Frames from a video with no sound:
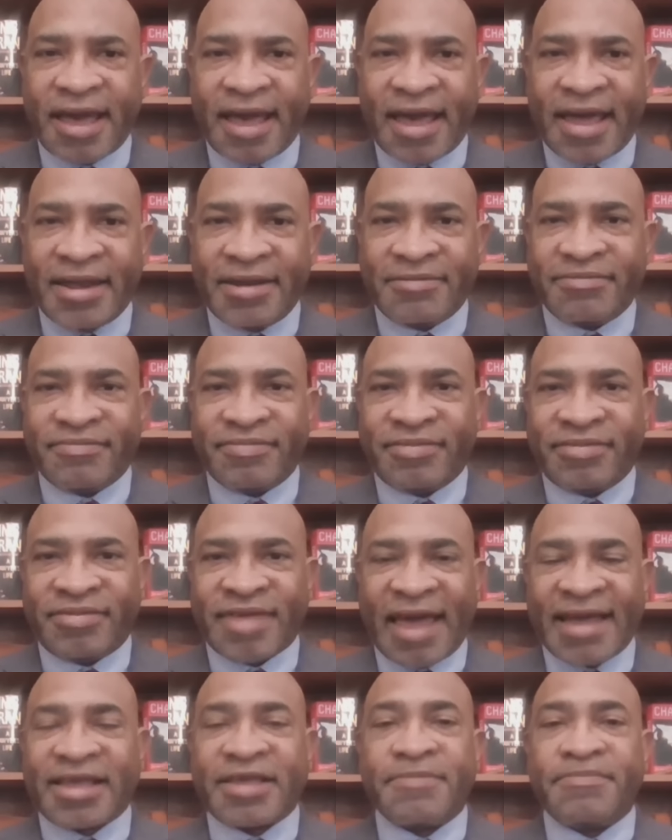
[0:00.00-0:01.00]
and
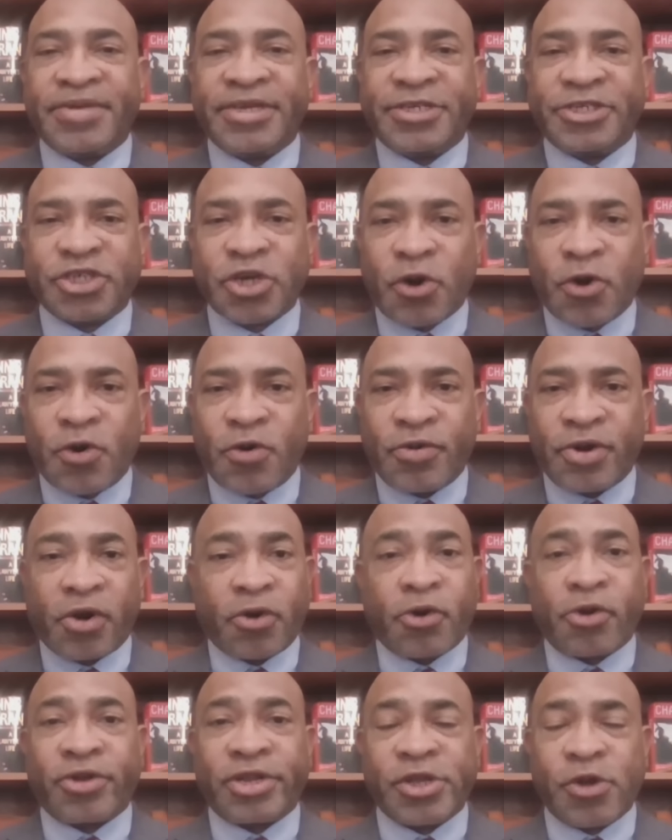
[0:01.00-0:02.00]
that can be
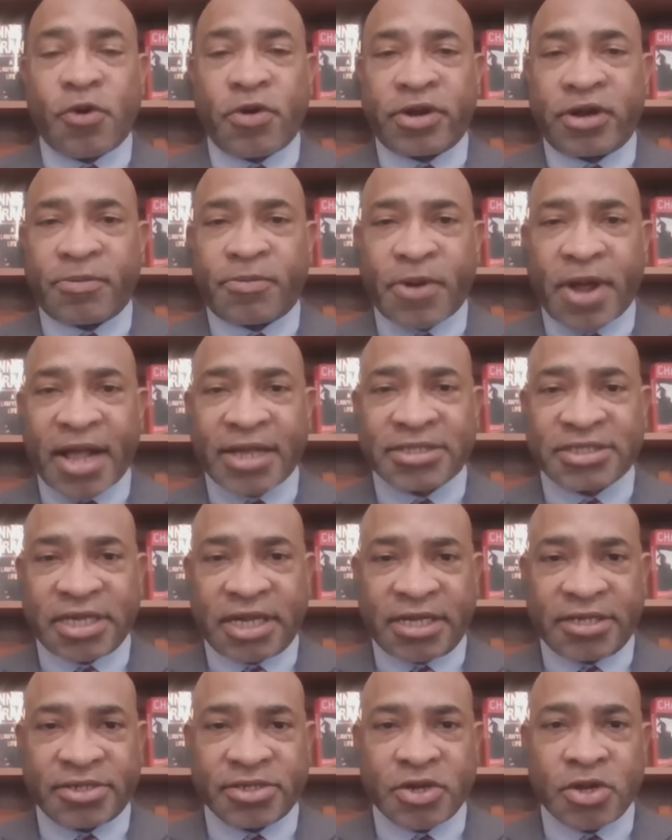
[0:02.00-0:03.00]
shown early on in the
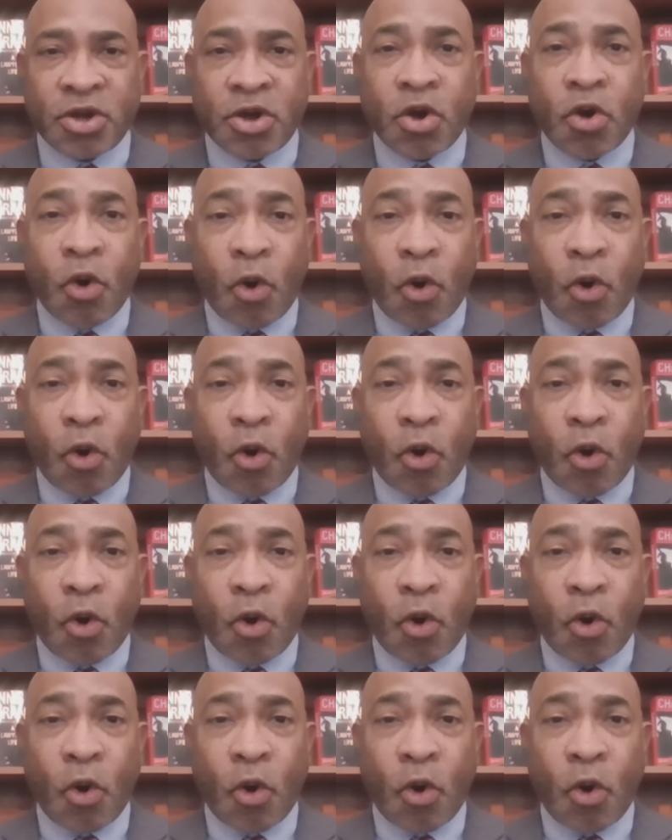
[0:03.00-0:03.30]
process.